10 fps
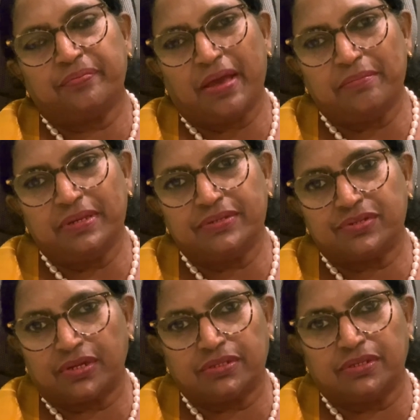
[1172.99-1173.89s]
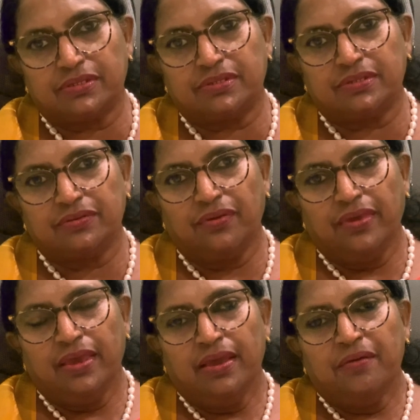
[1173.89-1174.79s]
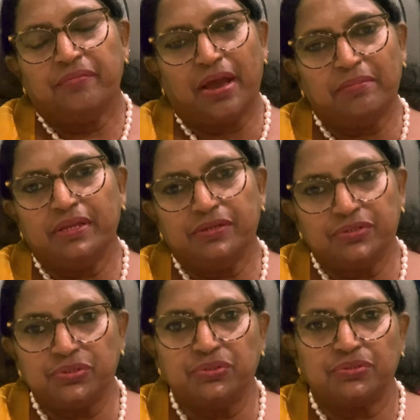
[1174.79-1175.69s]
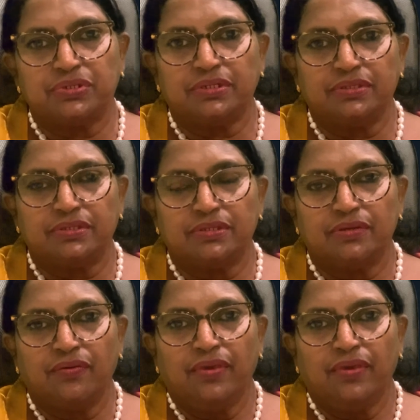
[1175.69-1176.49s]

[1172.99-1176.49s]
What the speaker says: family structures, family institutions.